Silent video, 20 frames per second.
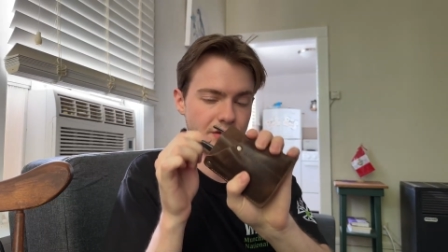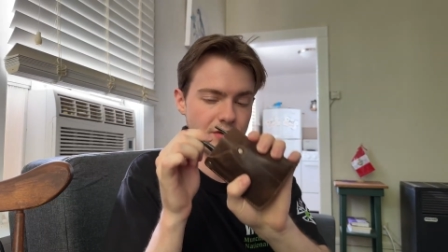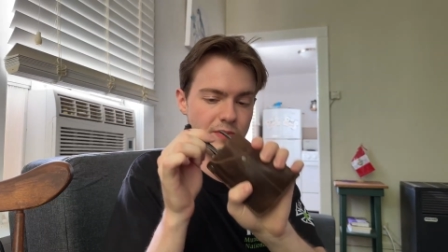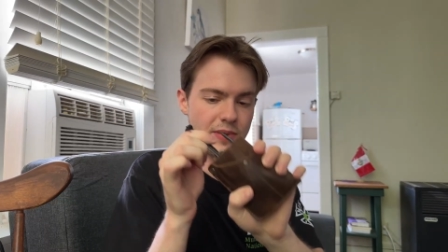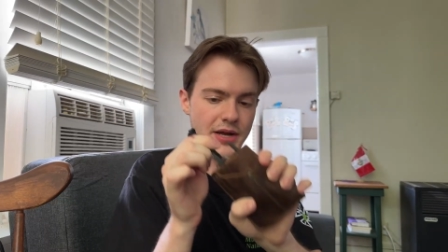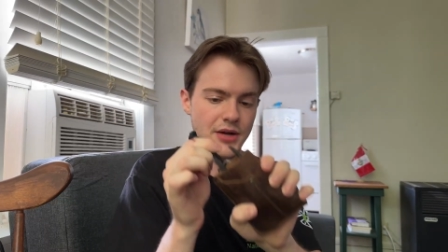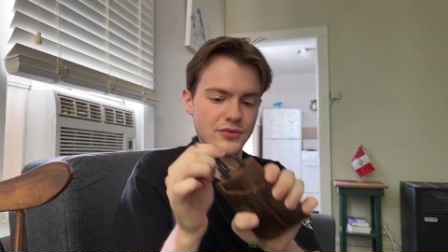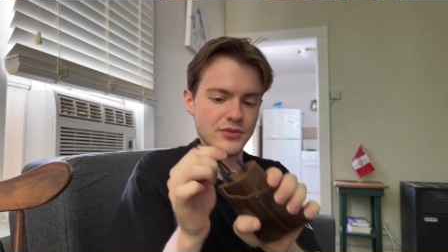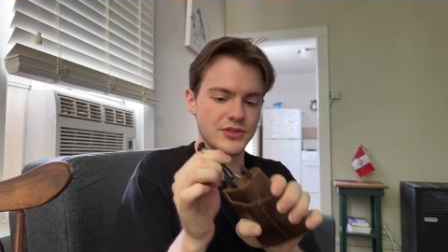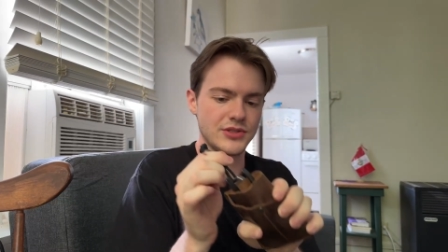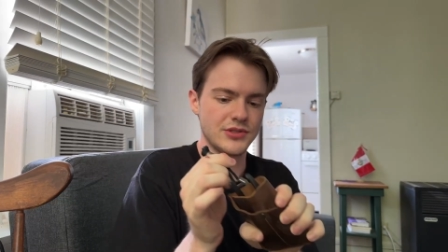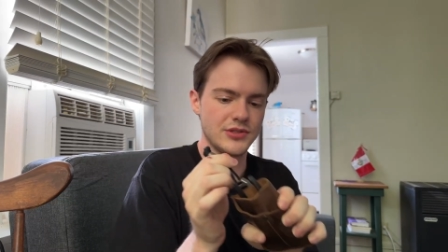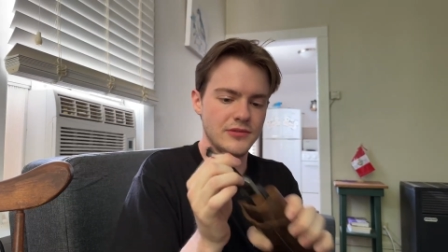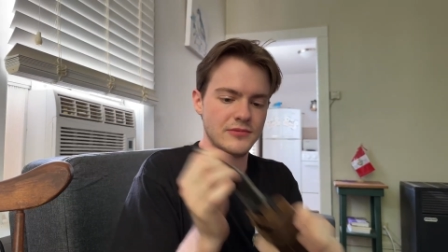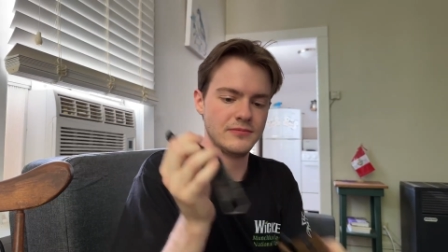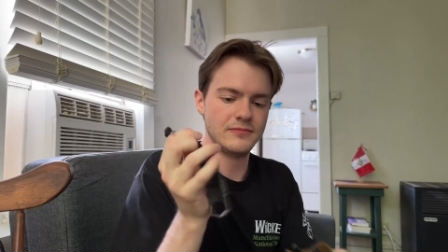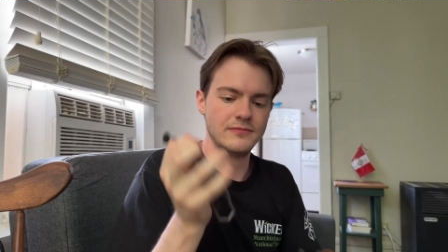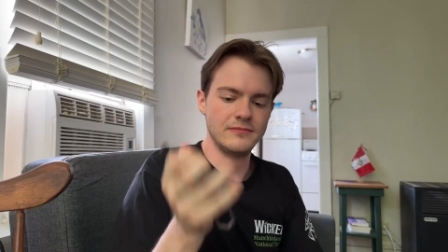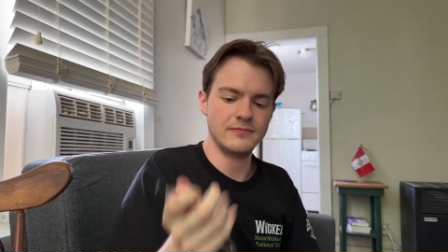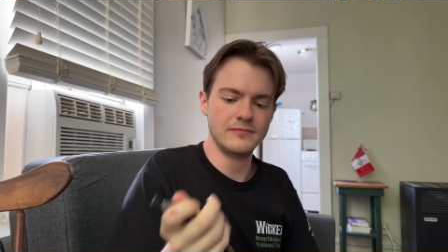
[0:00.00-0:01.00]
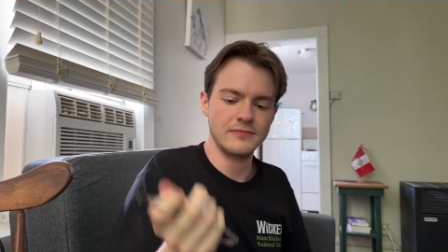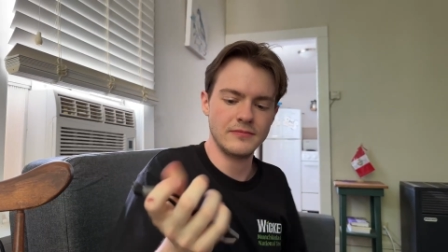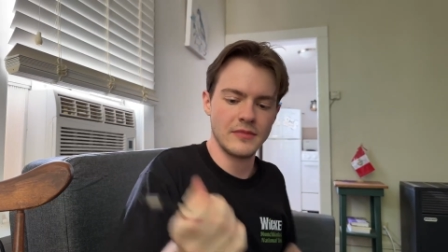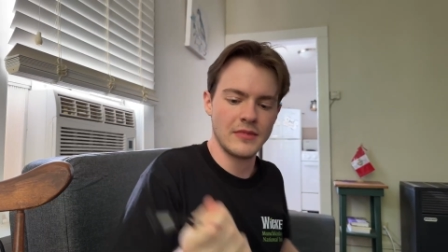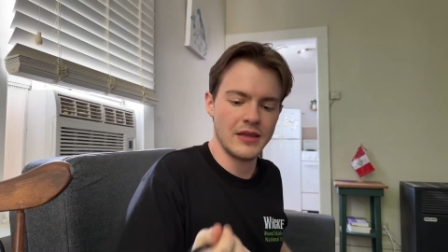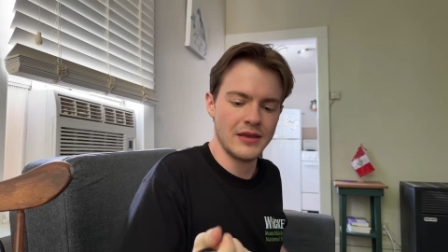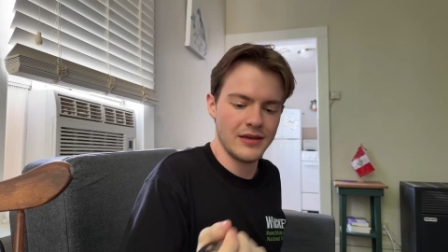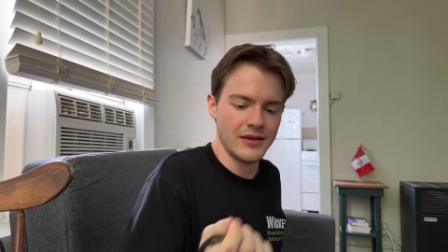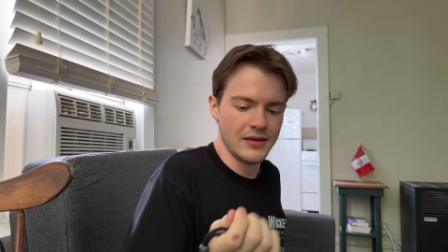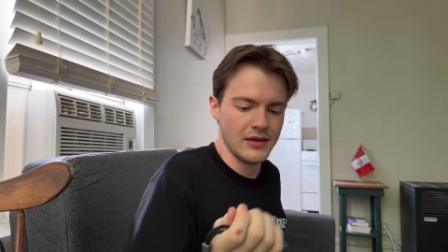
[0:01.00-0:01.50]
pouch
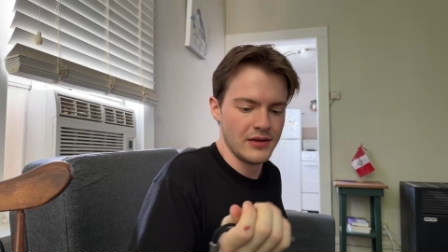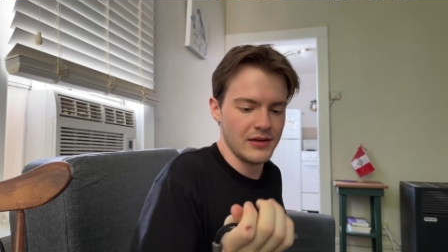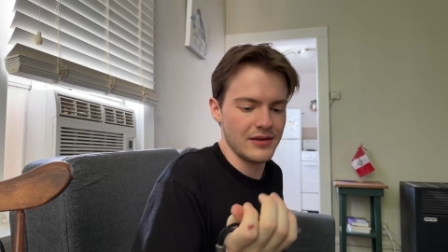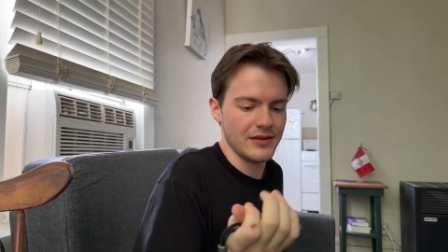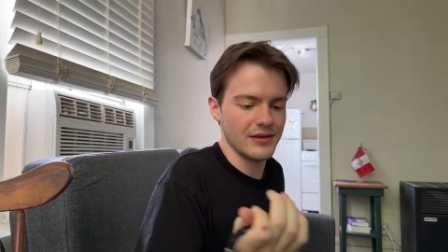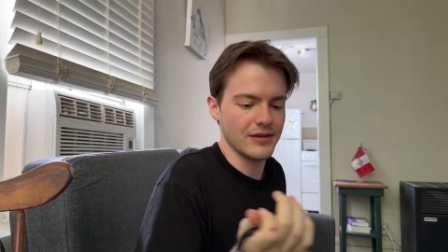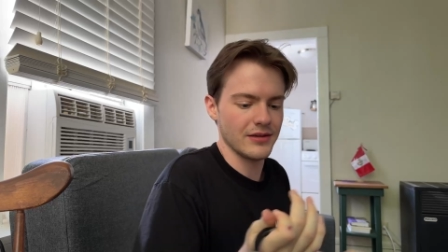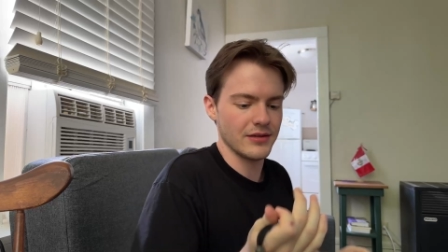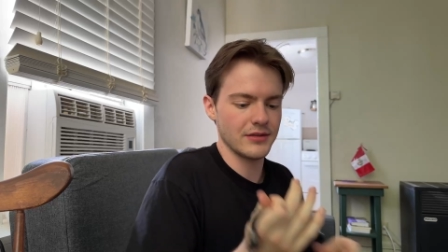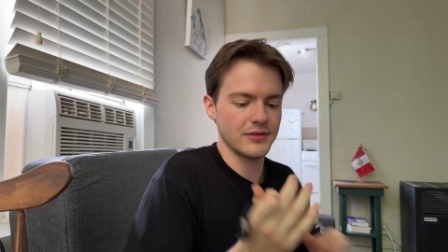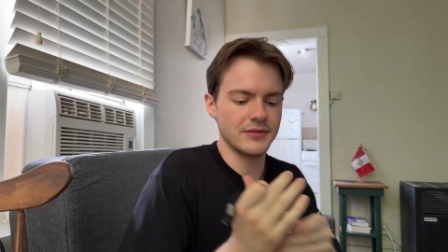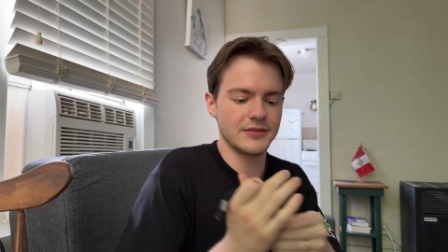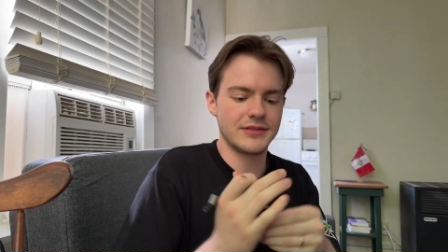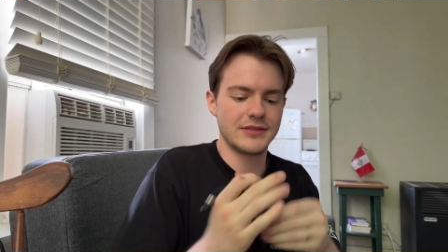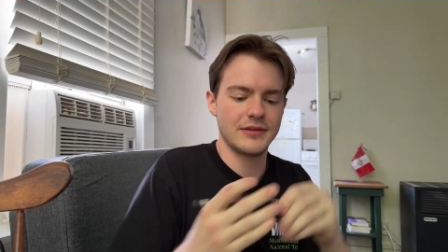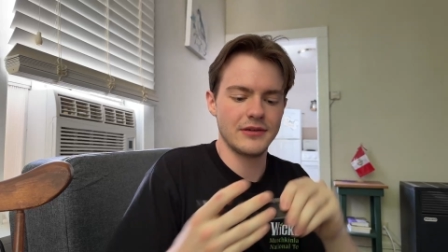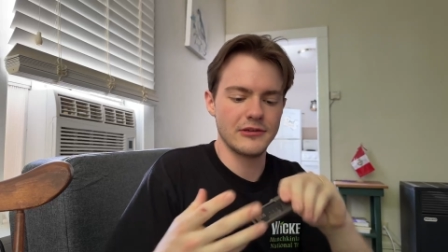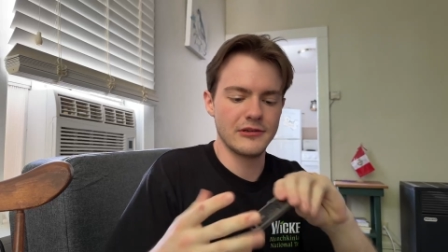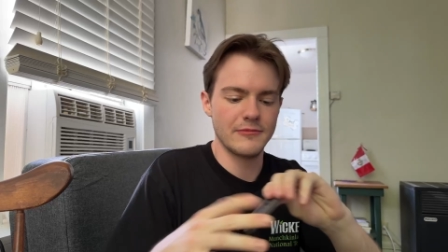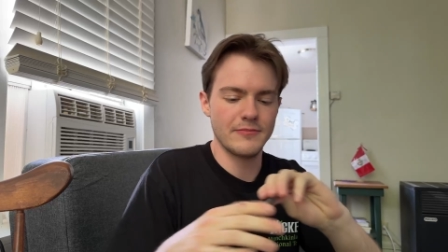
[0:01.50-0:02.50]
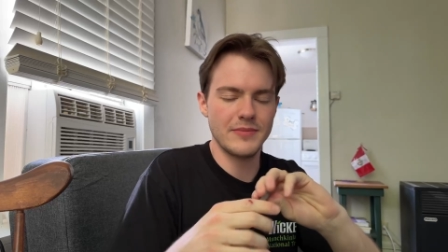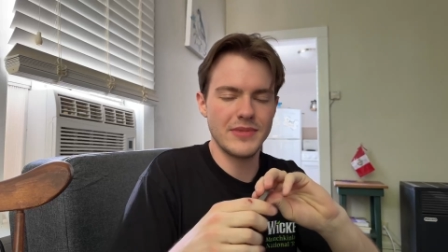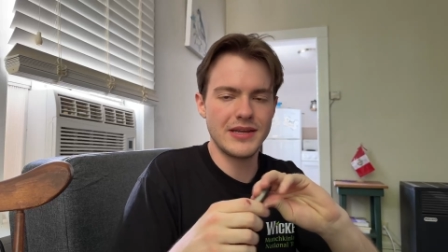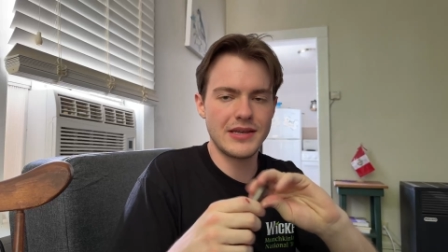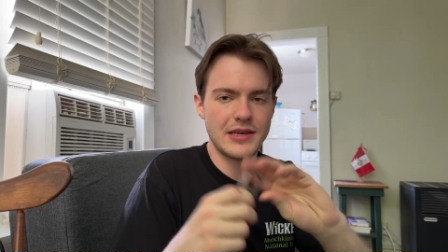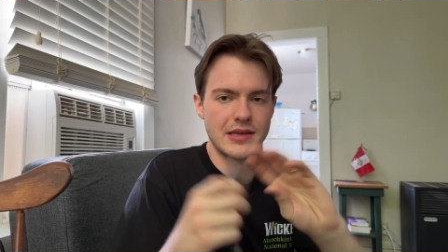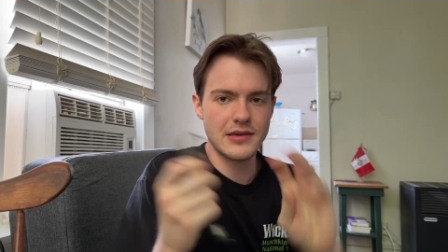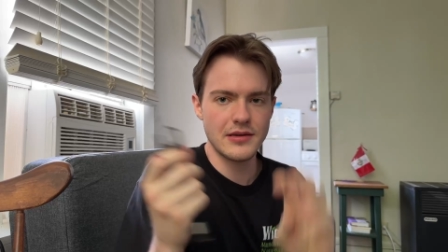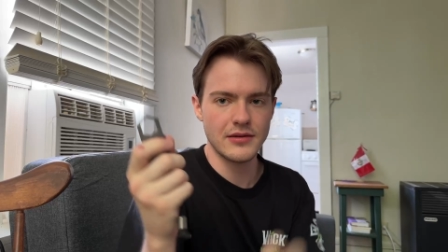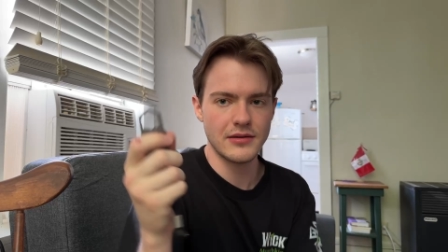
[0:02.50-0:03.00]
is a mini,